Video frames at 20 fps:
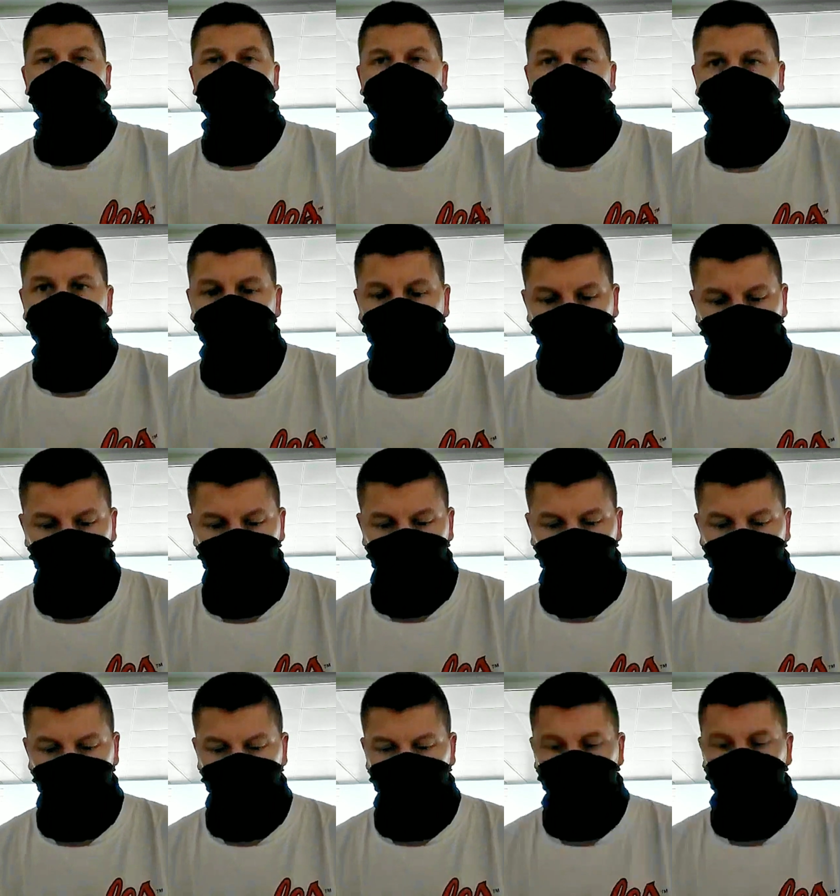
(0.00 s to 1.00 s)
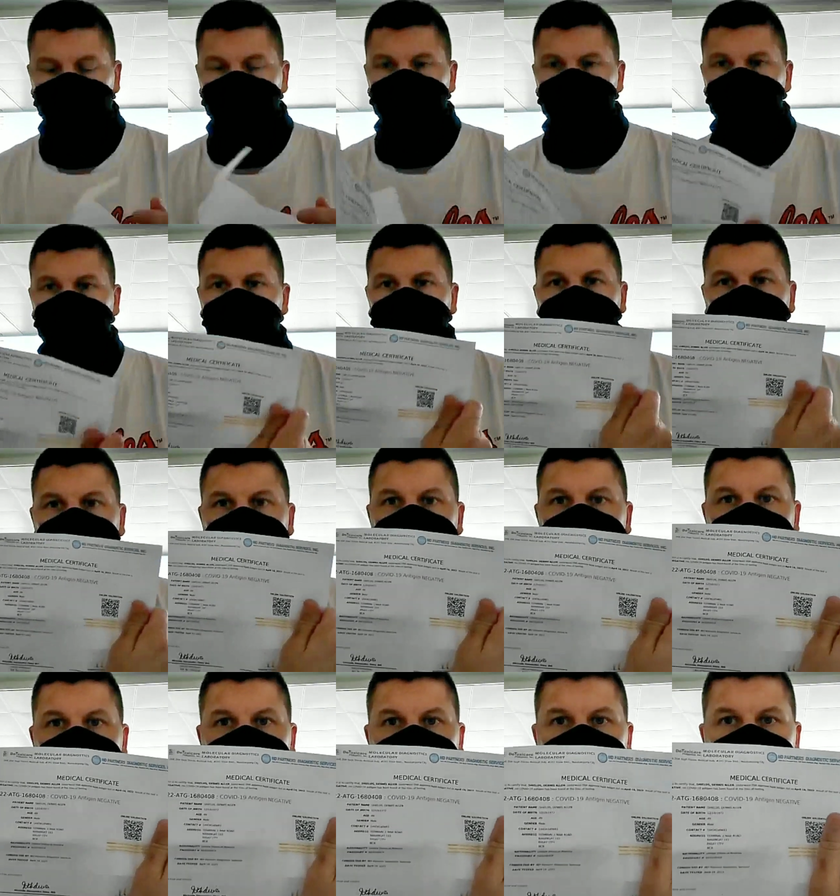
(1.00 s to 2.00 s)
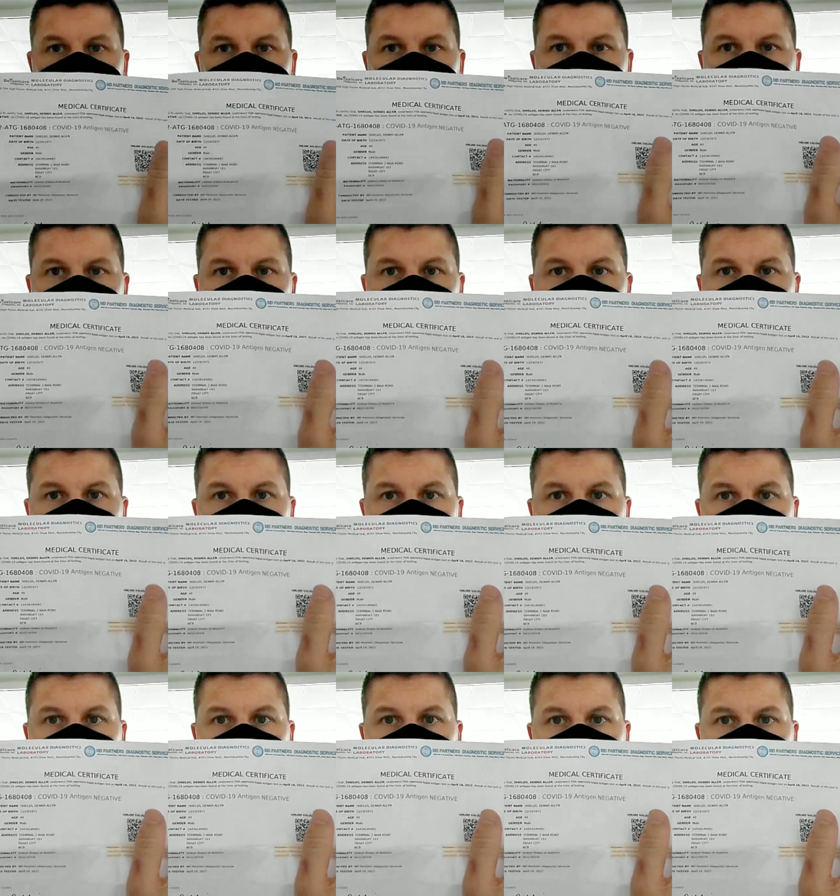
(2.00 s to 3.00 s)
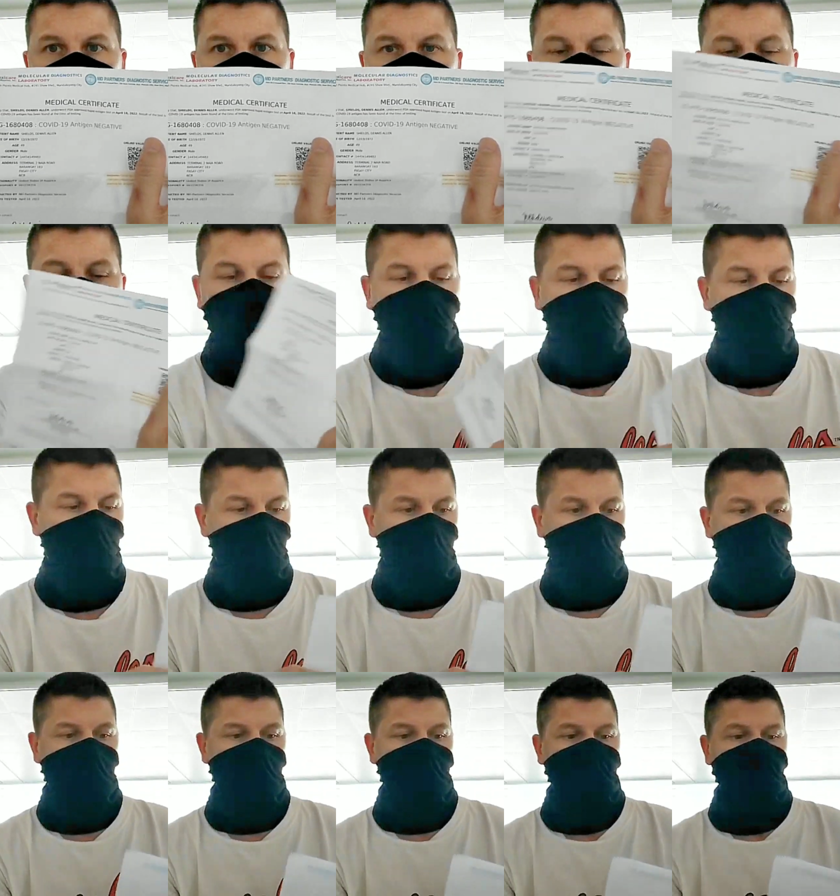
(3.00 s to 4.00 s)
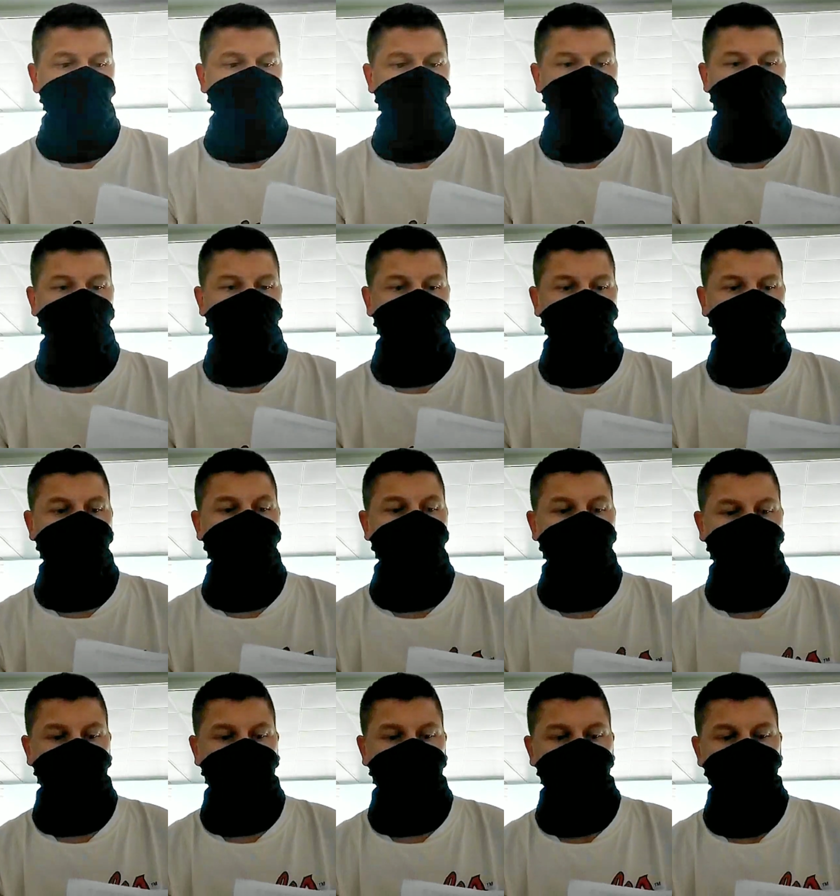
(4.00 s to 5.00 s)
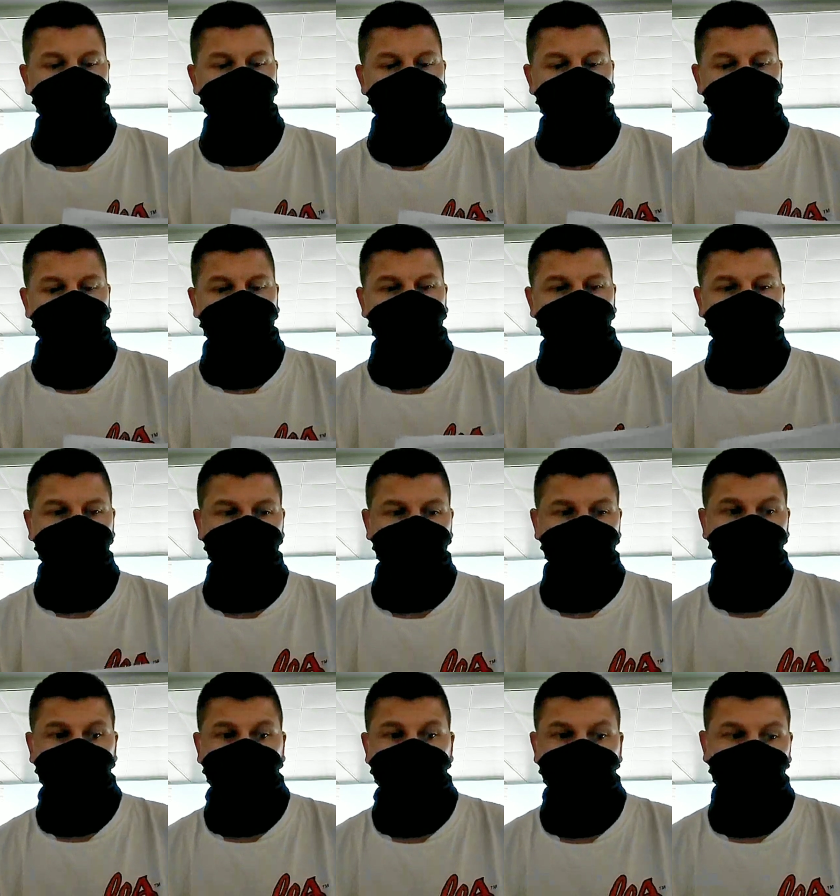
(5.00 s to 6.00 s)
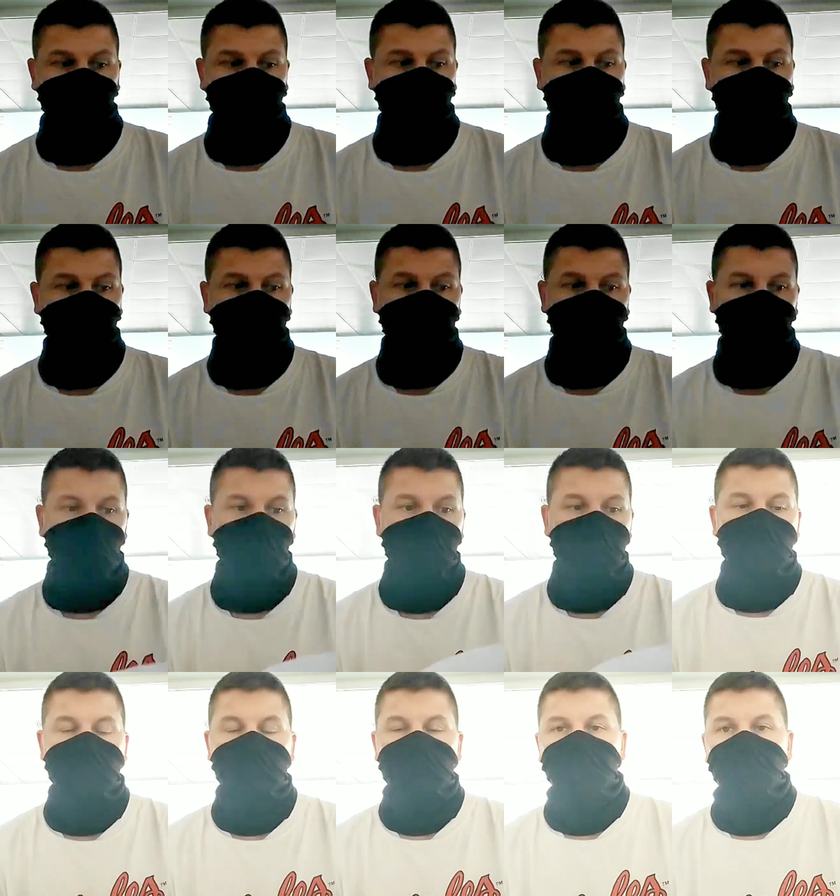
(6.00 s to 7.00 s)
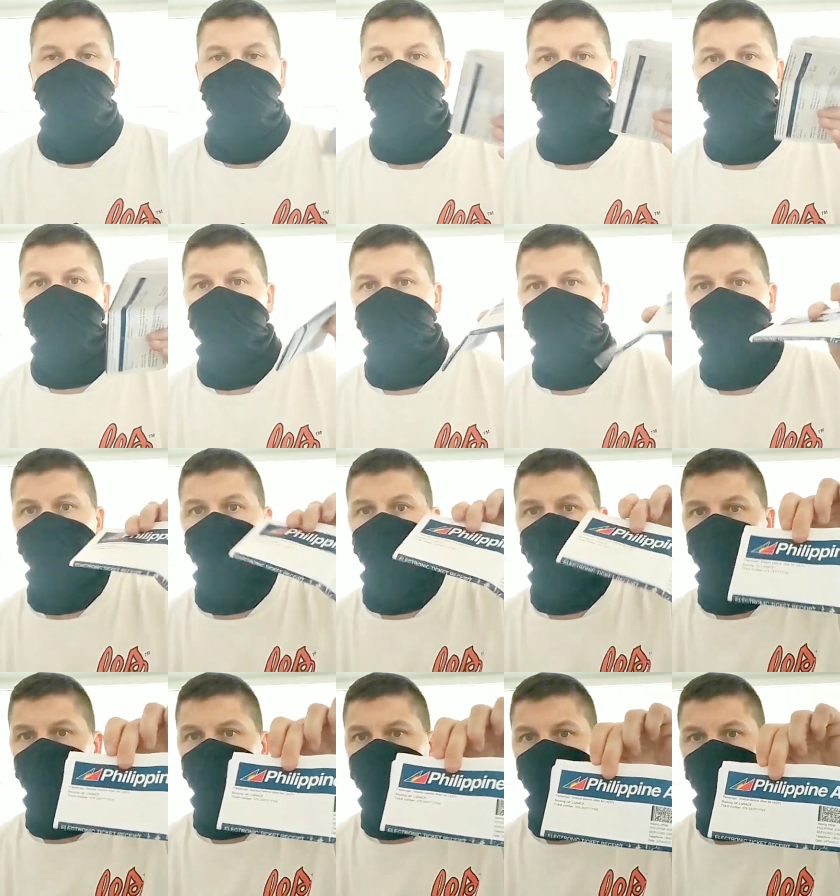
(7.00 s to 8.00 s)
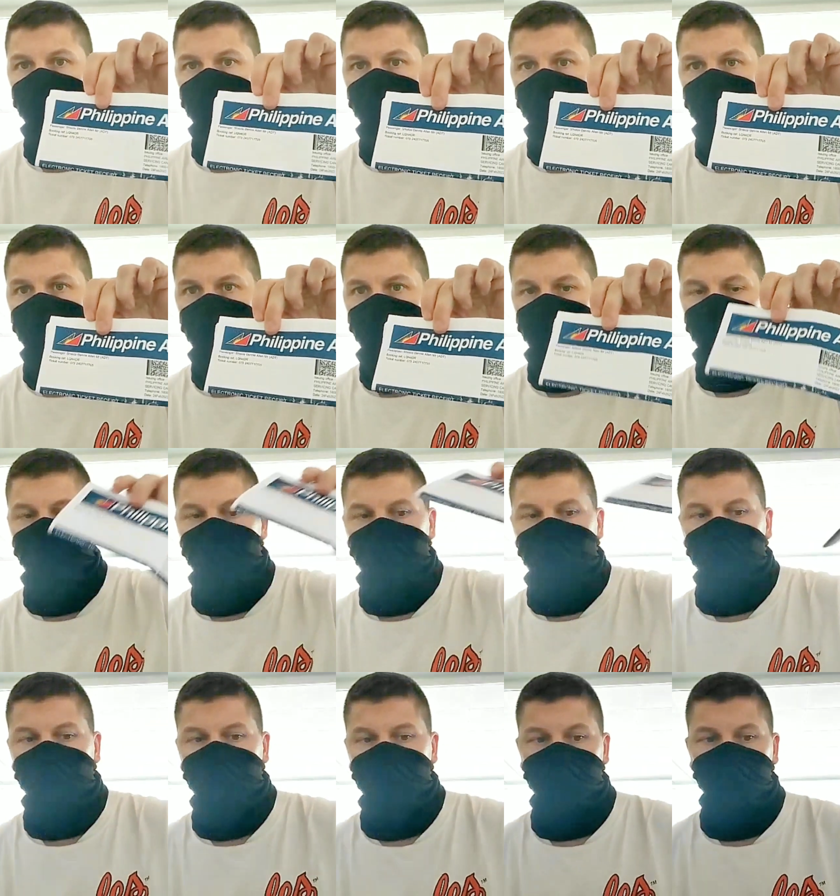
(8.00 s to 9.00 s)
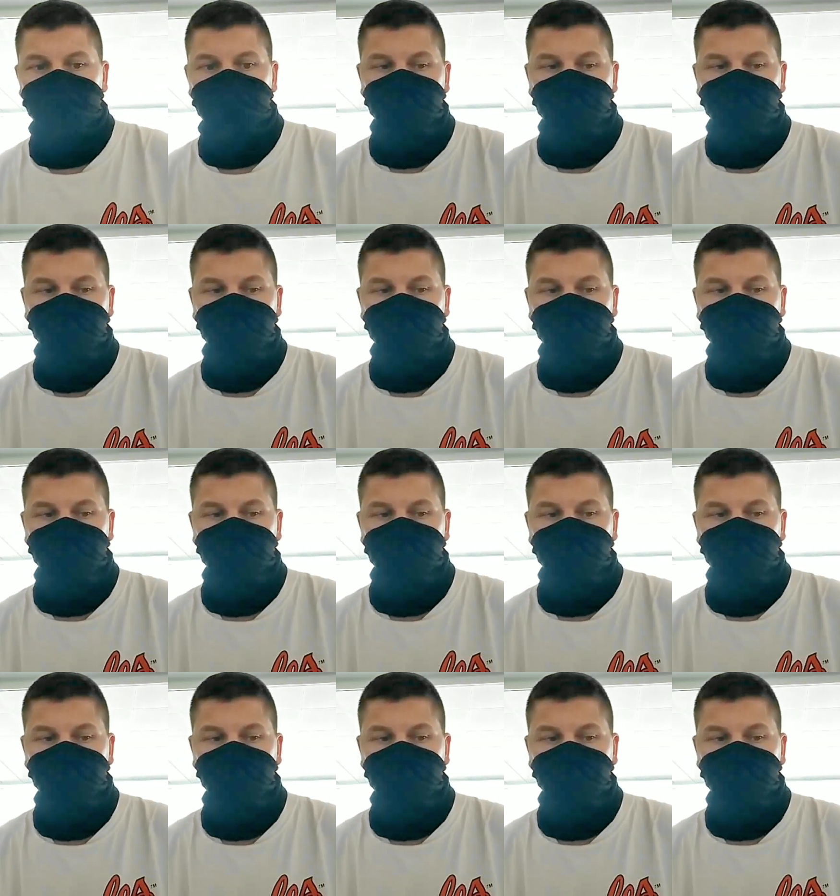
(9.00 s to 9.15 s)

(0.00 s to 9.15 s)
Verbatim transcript: R T P C R test, your medical uh, clarification, or yeah, certificate, antigen test, either or. And then they're going to ask you for your ticket voucher.